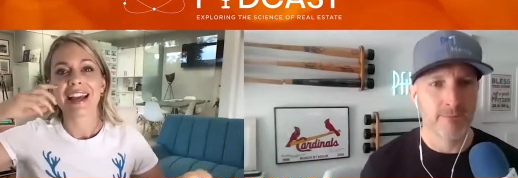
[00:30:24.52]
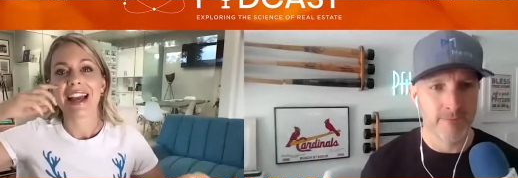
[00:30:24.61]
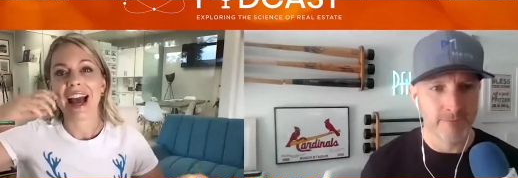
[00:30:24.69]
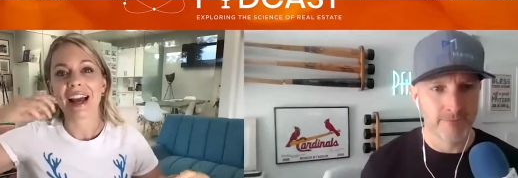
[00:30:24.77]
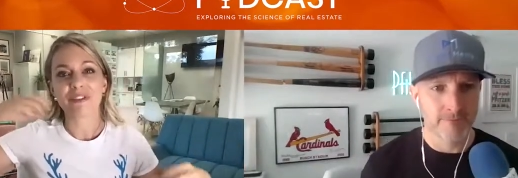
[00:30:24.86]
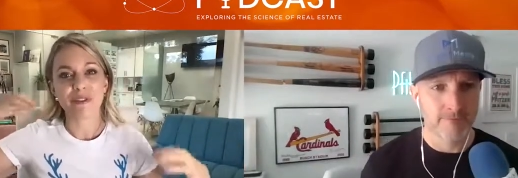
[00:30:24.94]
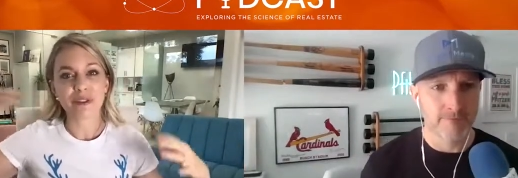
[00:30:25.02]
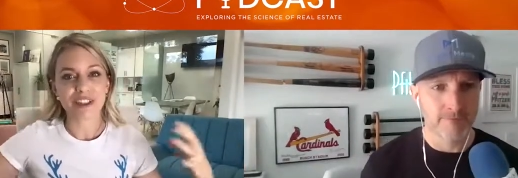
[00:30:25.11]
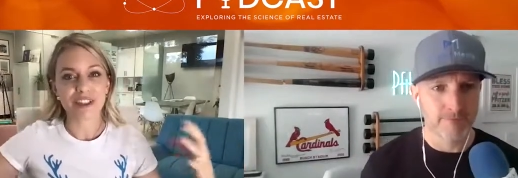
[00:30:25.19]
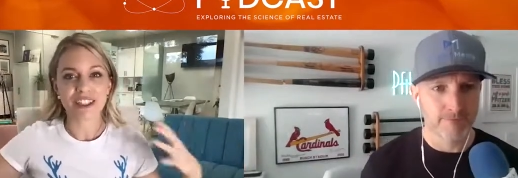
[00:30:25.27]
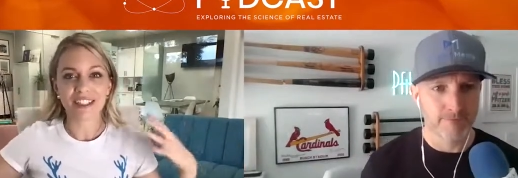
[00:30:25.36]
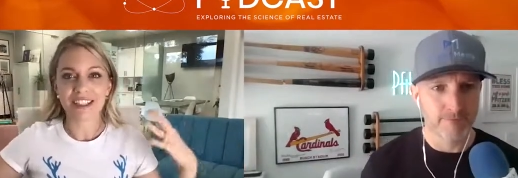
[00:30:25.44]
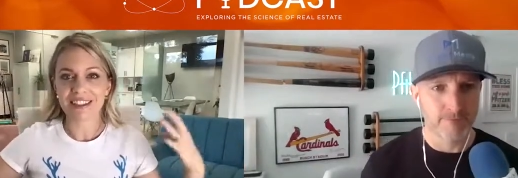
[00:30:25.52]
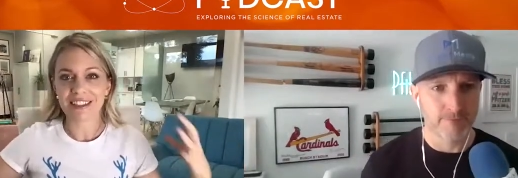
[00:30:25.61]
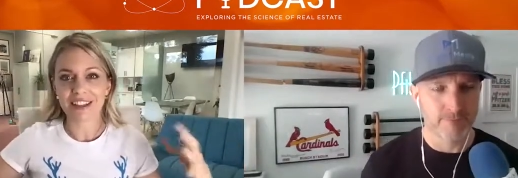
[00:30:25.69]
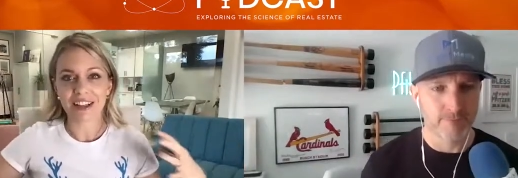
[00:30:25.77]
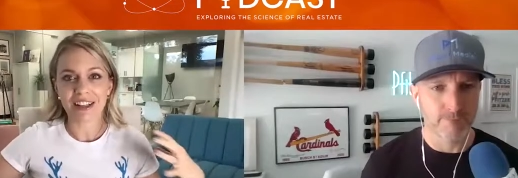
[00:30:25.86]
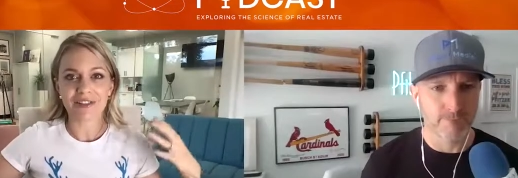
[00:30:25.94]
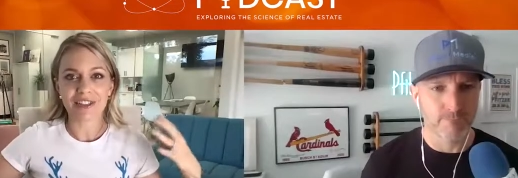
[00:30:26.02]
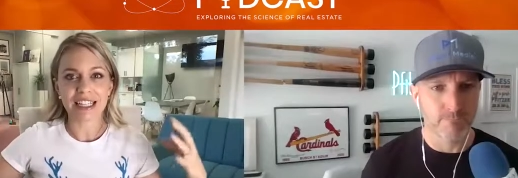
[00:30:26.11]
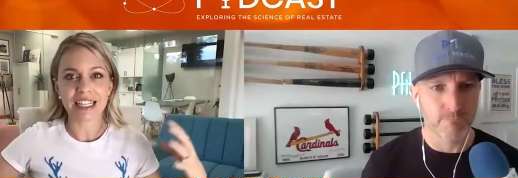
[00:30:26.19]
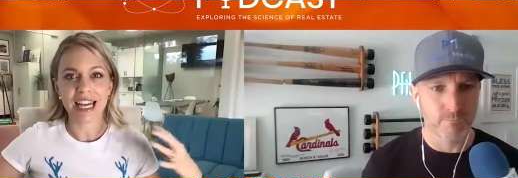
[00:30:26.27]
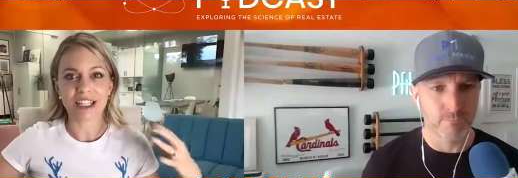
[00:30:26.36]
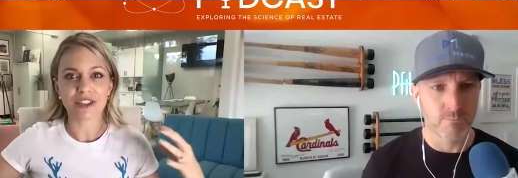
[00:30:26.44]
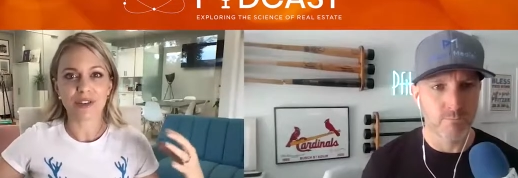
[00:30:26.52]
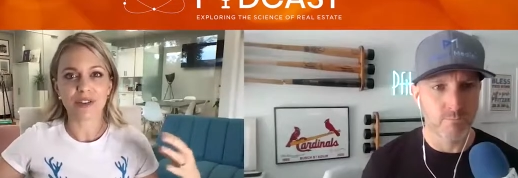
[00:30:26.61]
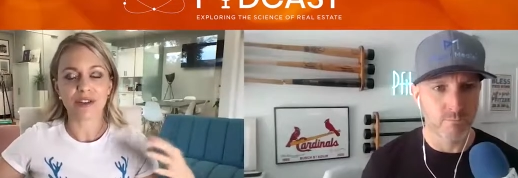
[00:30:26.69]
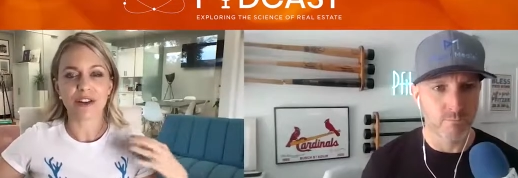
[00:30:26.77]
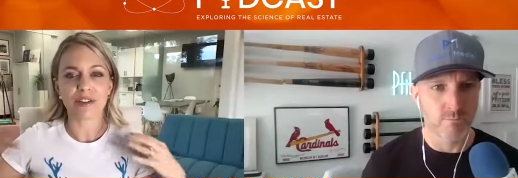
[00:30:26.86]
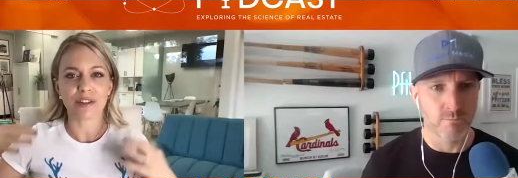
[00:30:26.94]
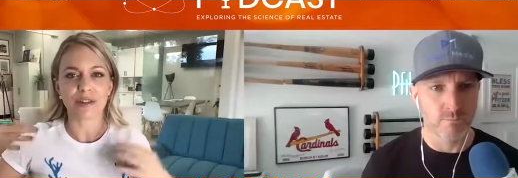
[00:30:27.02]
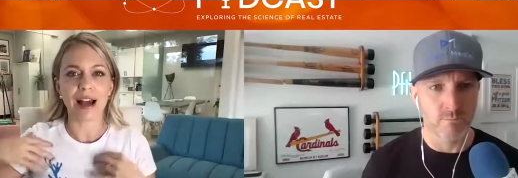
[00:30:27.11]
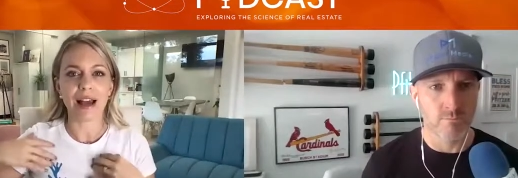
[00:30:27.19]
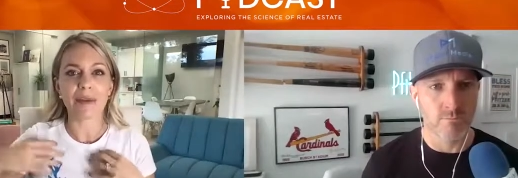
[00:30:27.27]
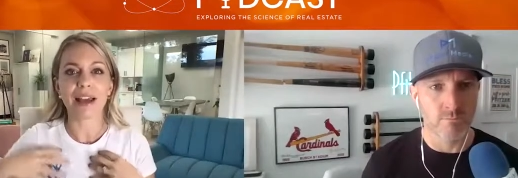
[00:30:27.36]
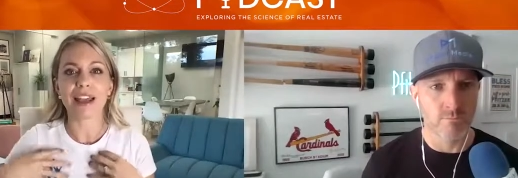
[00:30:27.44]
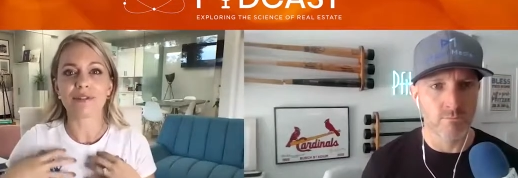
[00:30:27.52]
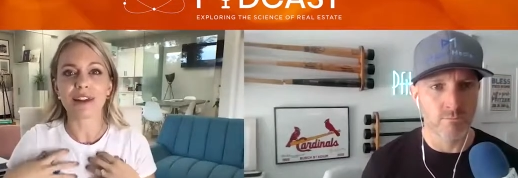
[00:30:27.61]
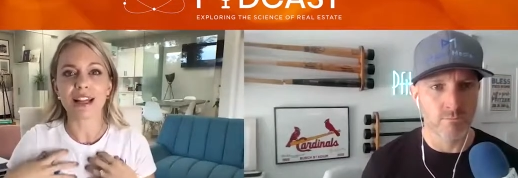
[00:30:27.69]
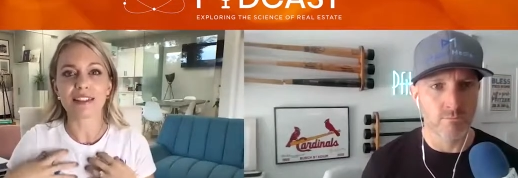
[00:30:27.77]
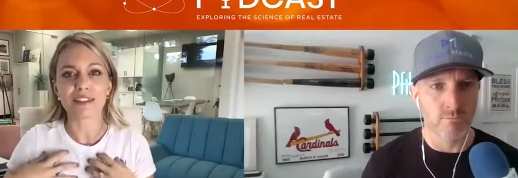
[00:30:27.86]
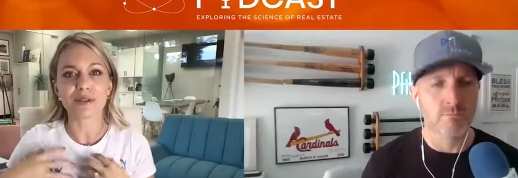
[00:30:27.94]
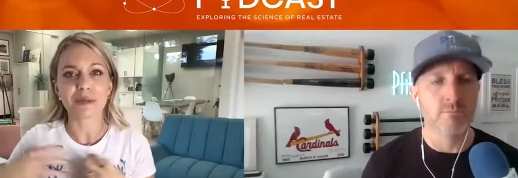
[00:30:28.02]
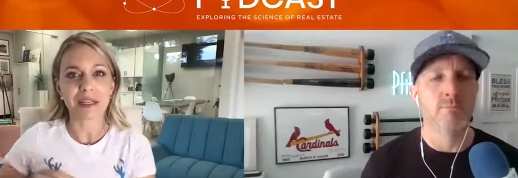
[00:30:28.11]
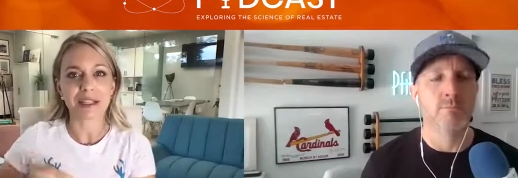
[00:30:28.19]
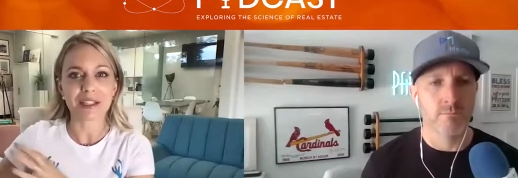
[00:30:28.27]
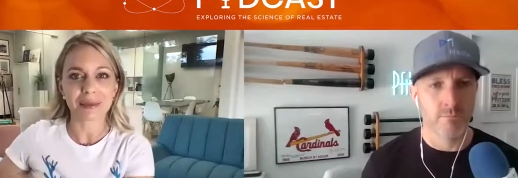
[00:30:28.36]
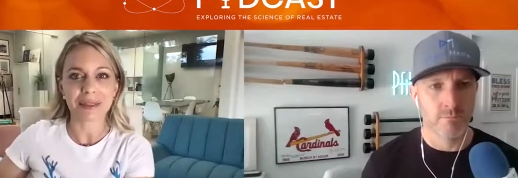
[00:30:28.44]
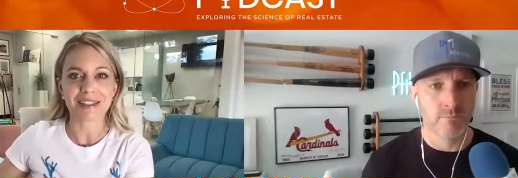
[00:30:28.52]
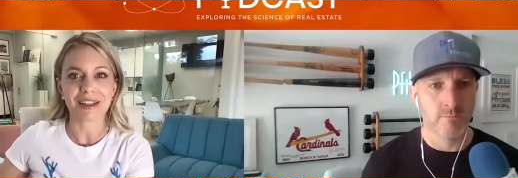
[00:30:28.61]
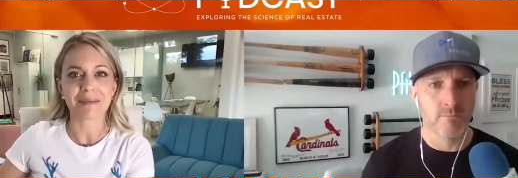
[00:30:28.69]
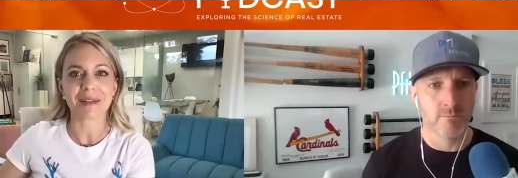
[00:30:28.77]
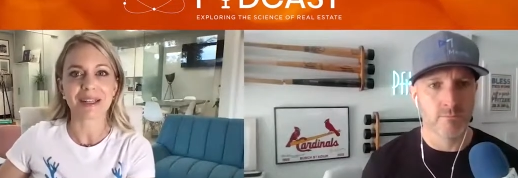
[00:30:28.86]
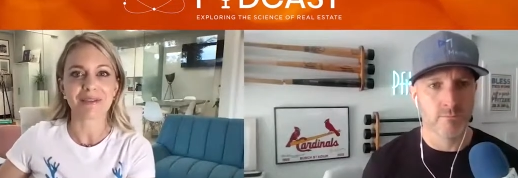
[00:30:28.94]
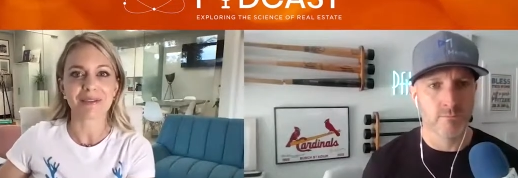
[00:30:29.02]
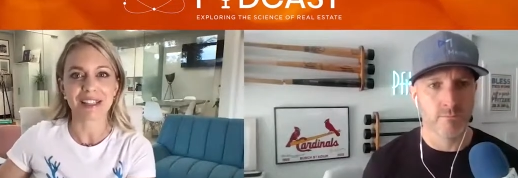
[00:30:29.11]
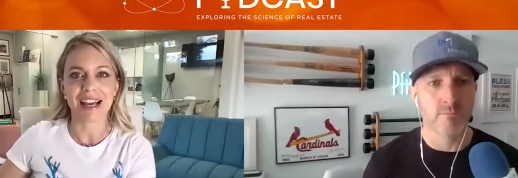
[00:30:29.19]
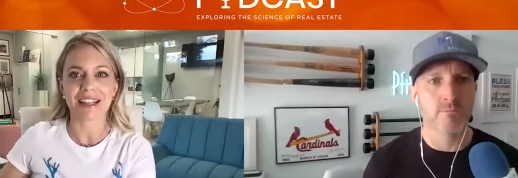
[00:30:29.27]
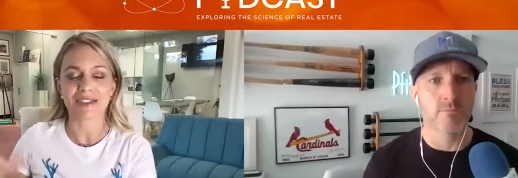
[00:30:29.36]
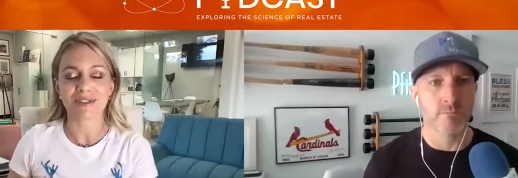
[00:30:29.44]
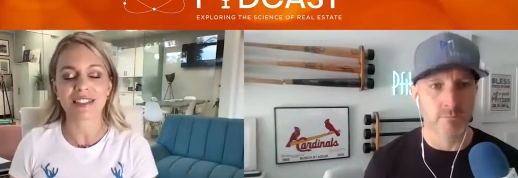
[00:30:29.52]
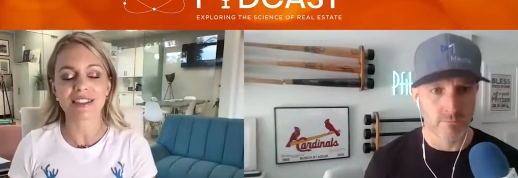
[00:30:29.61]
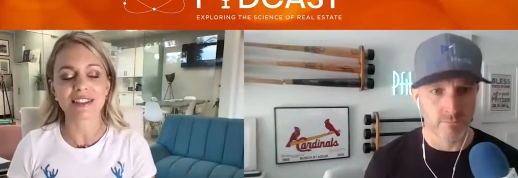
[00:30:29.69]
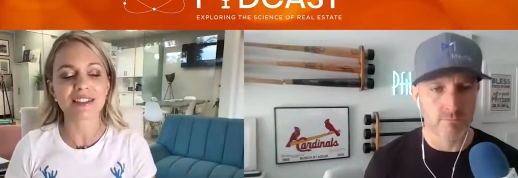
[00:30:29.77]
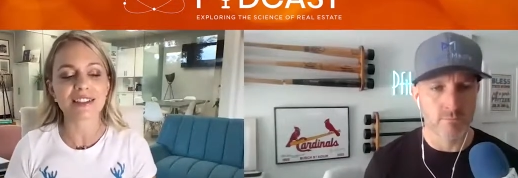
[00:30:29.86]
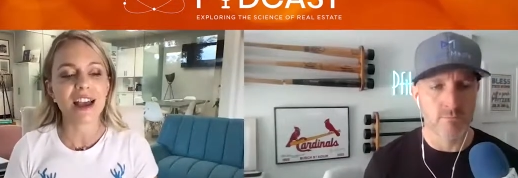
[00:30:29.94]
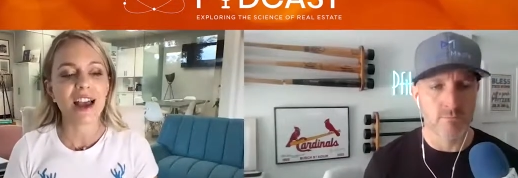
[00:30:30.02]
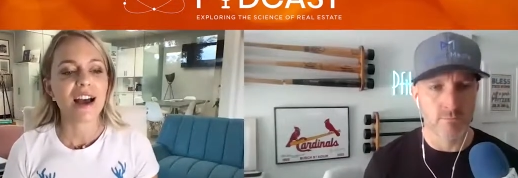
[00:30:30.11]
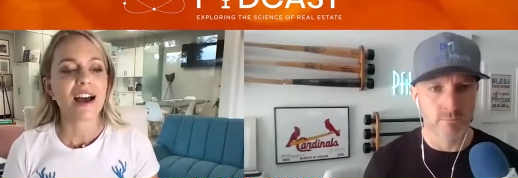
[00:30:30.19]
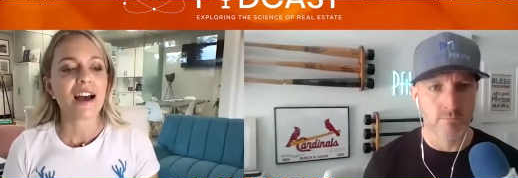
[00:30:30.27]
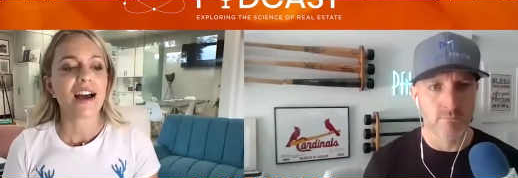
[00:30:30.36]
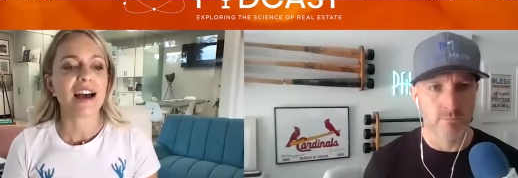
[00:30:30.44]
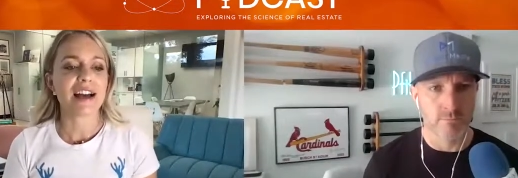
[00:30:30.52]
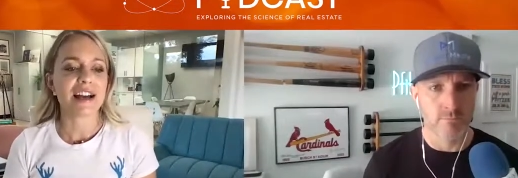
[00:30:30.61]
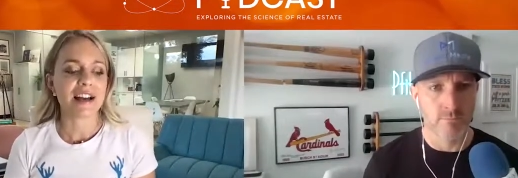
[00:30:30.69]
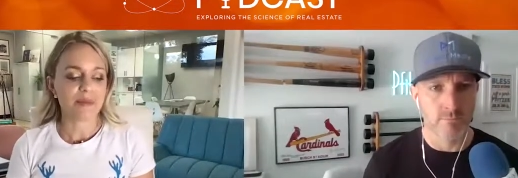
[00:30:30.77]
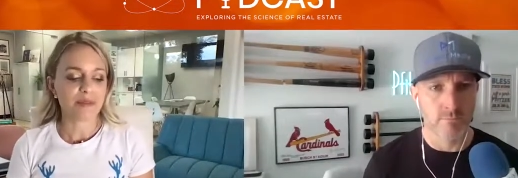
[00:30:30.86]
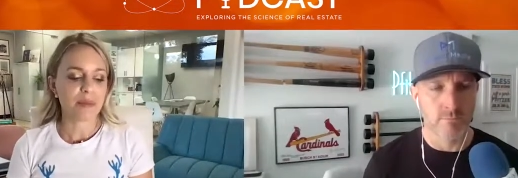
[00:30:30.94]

Speaker 1: Unfortunately, it's not really cash flowing, although I pay rent to my husband's company for tax reasons. Um, we